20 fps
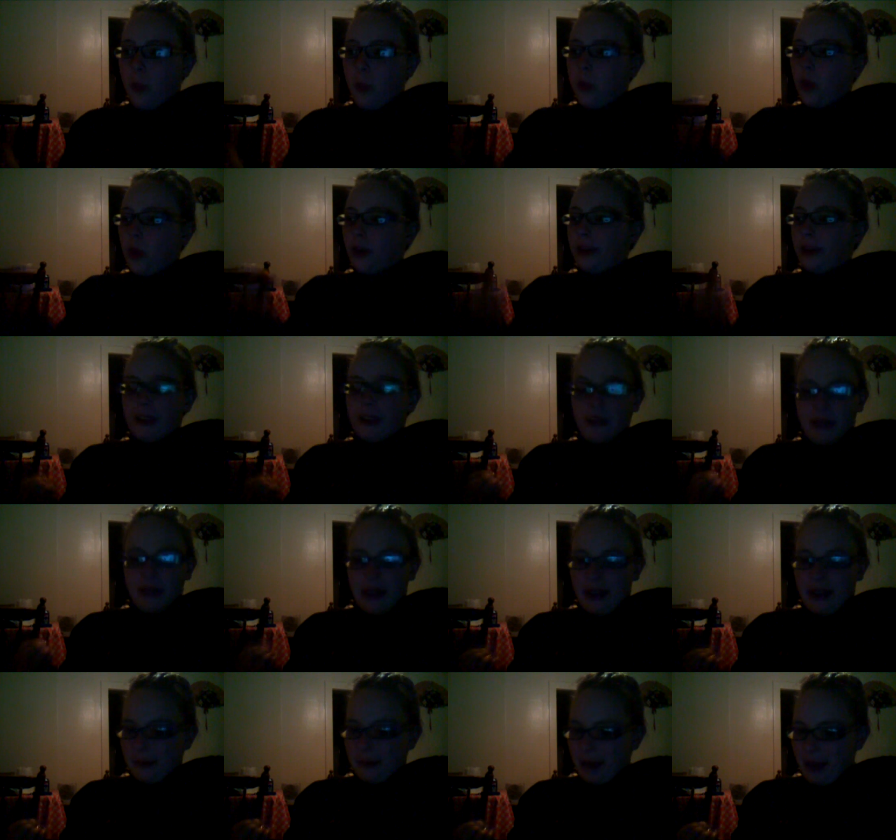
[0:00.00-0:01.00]
what are you
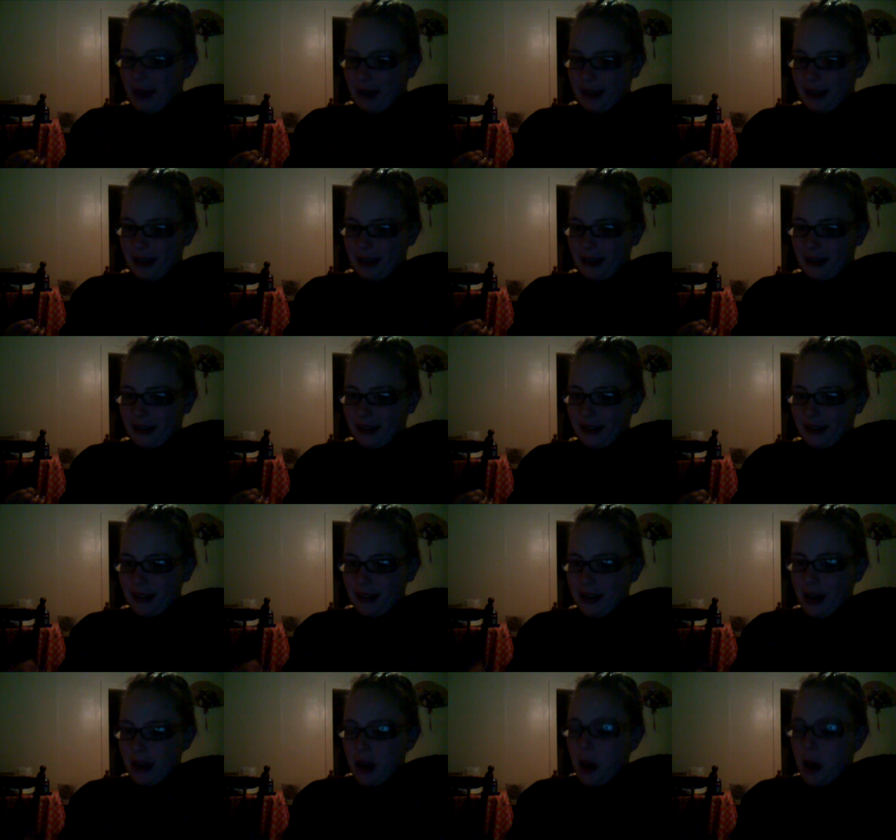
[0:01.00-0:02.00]
getting back in?
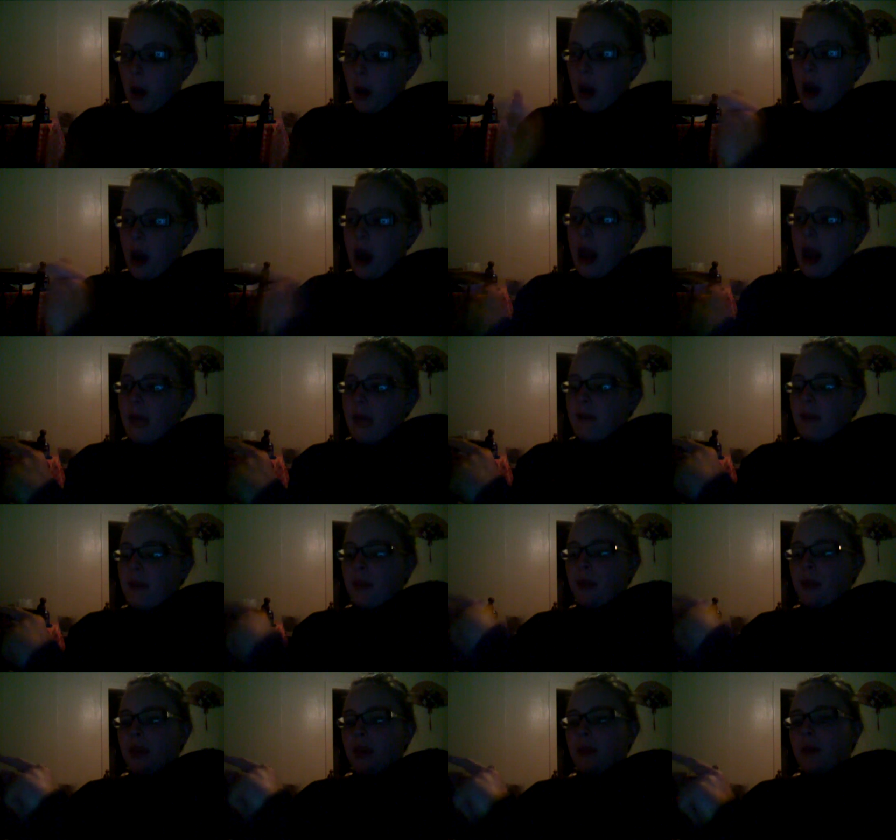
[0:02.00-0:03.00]
If you
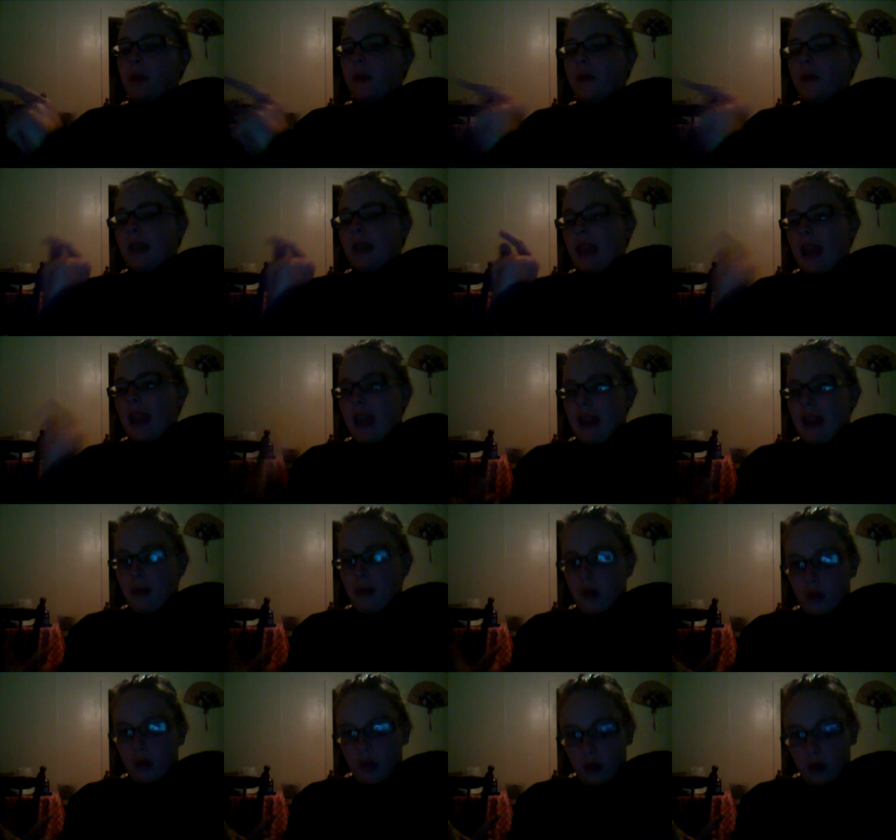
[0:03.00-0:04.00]
think about the
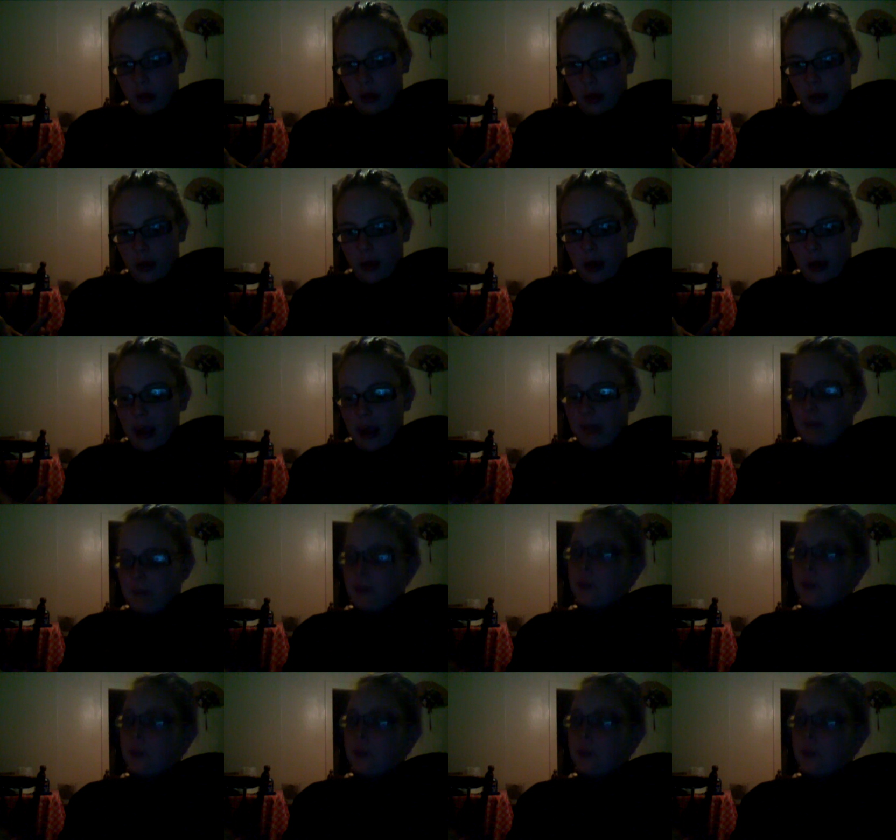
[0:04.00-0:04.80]
animal, if